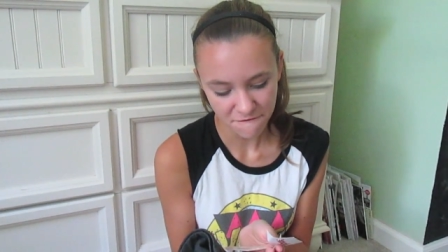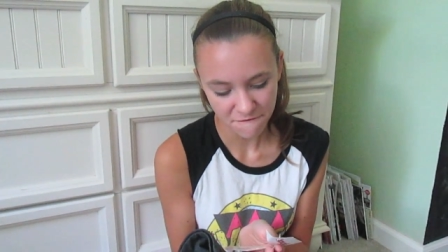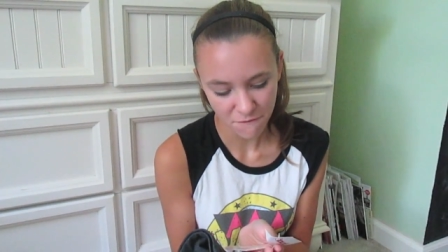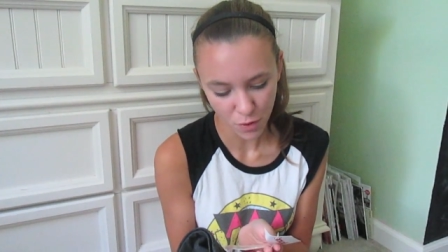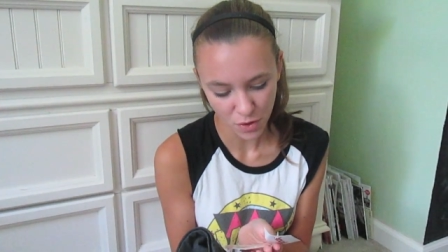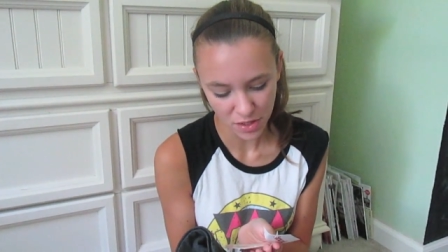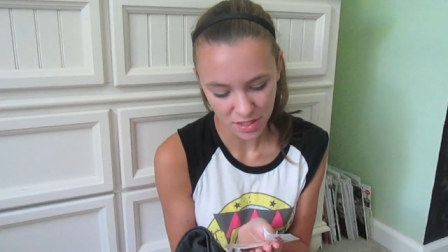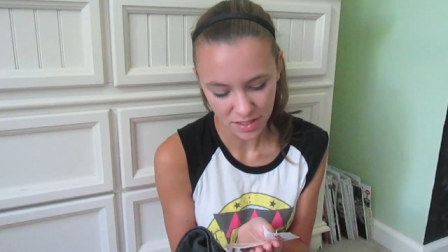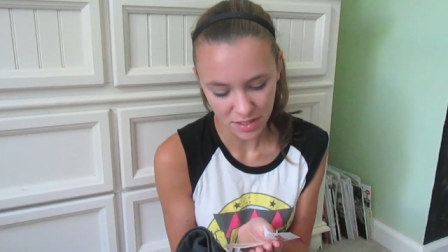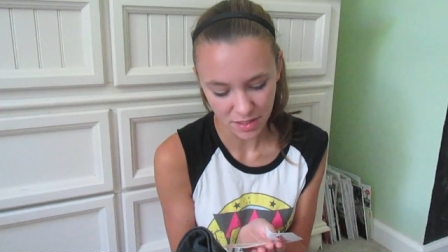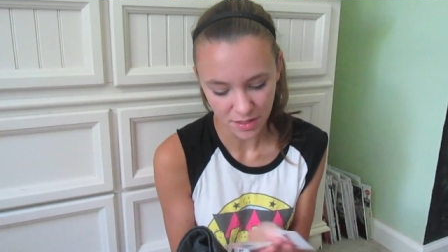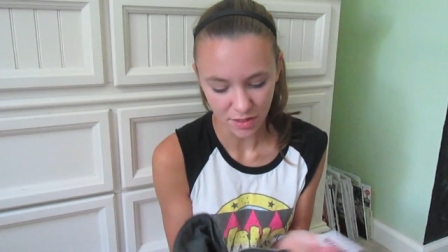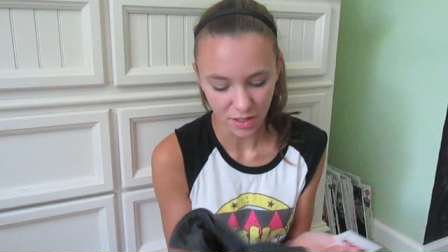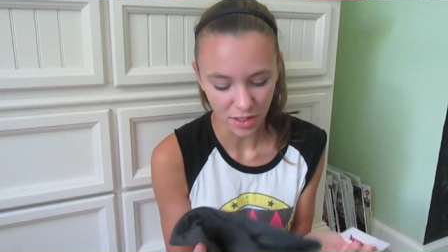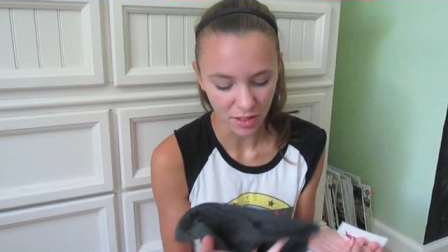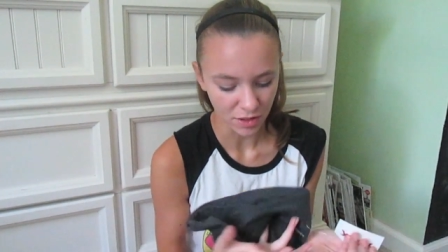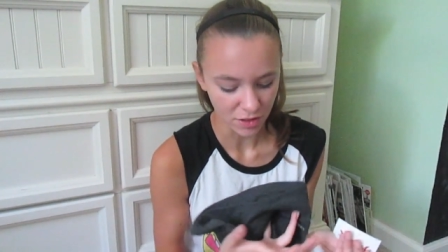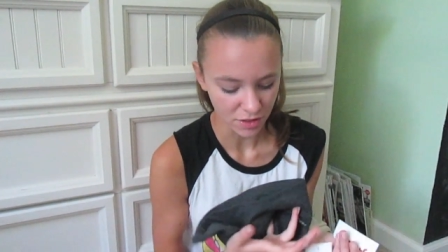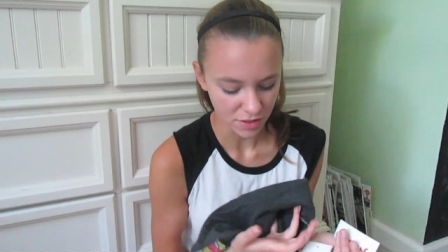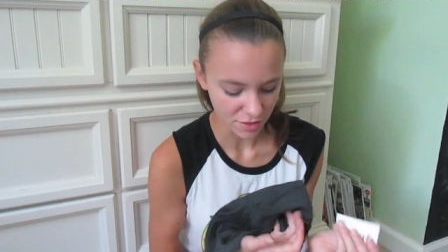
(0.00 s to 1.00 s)

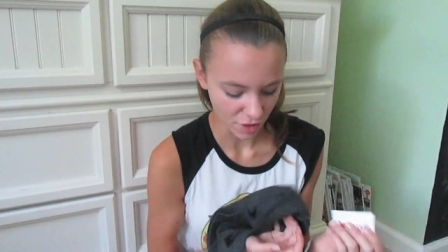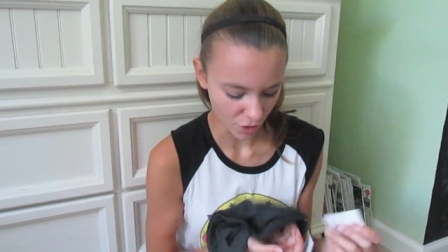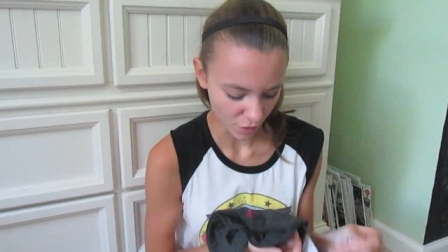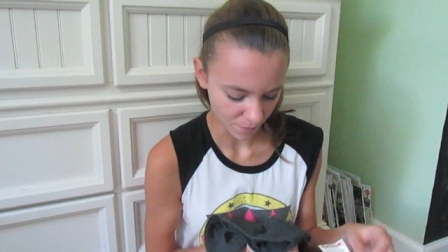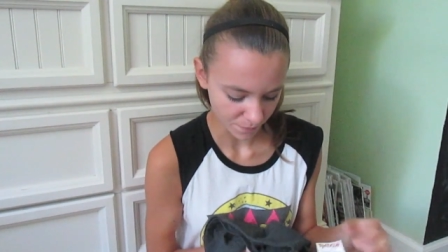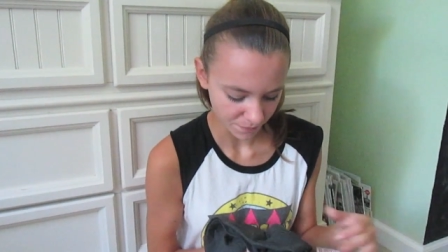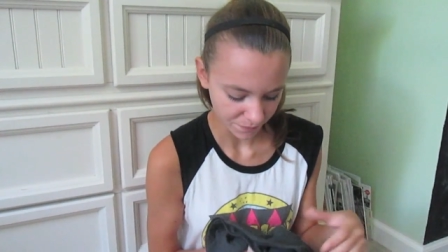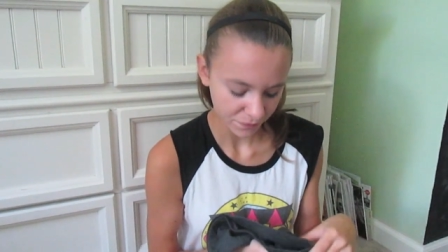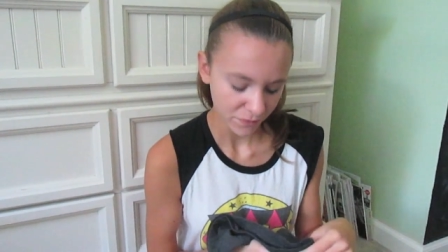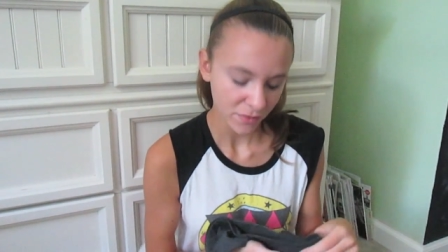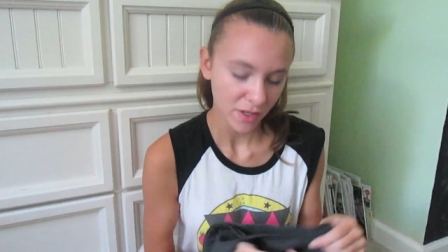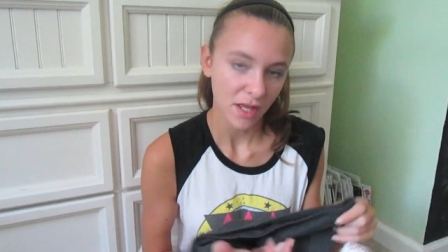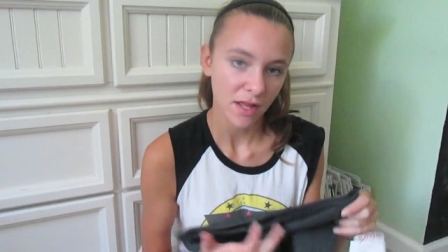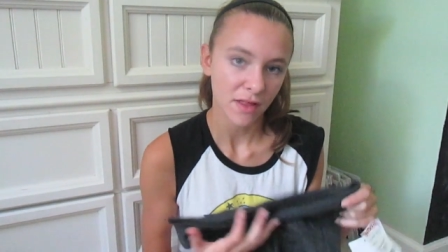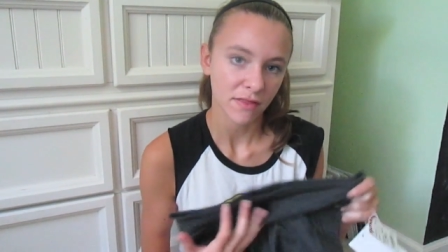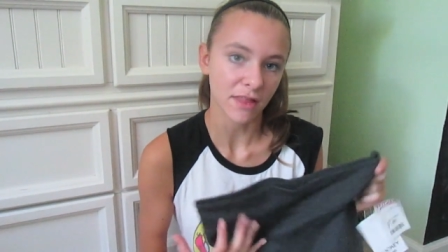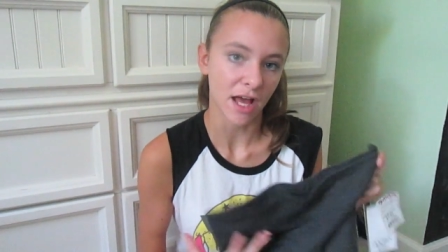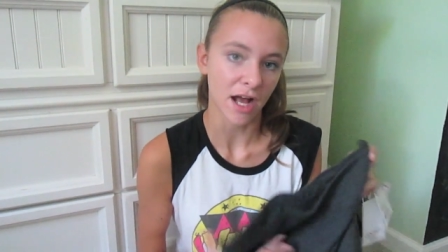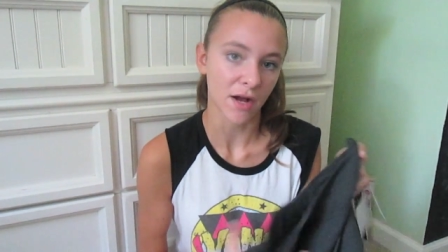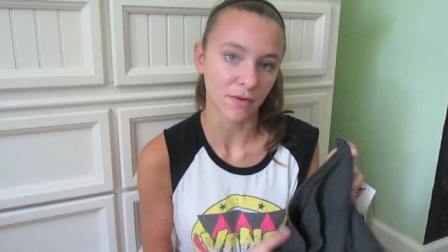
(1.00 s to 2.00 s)
$14. So
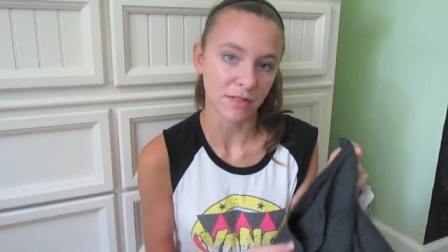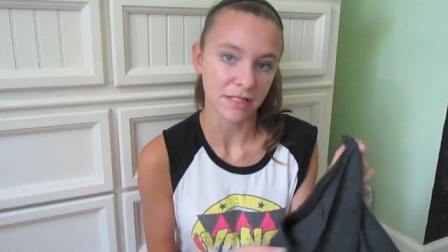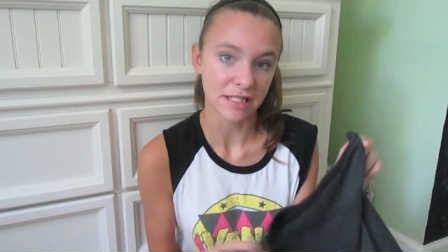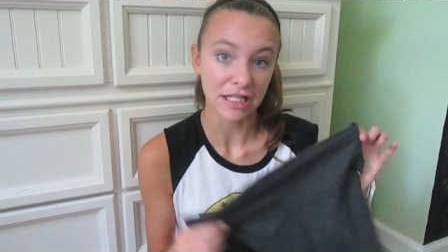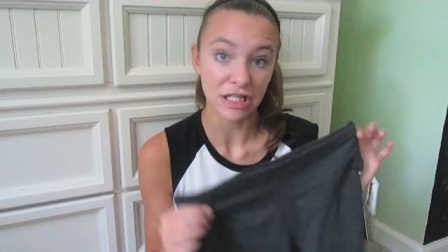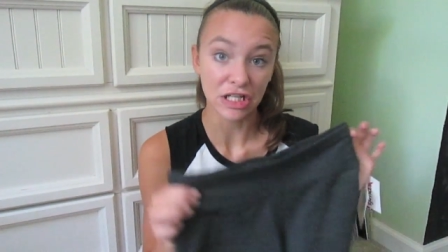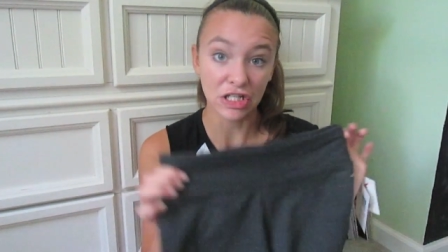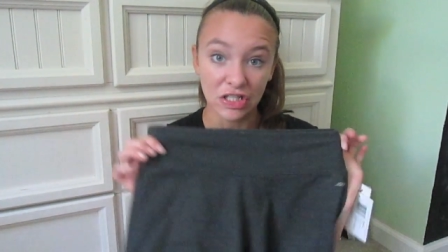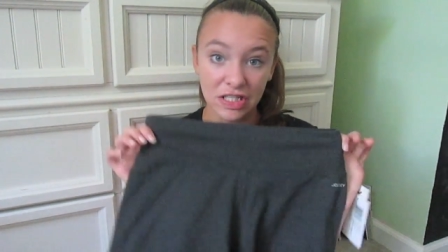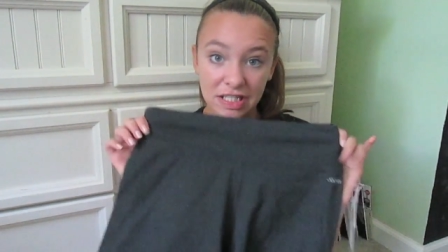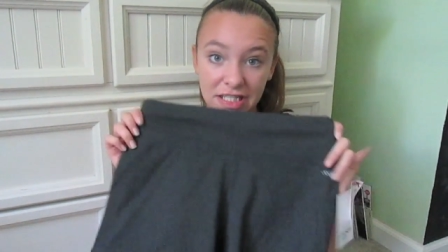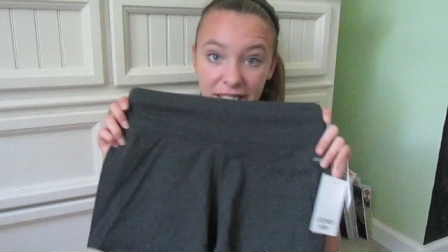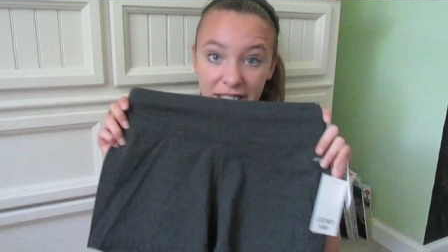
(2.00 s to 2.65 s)
that was a good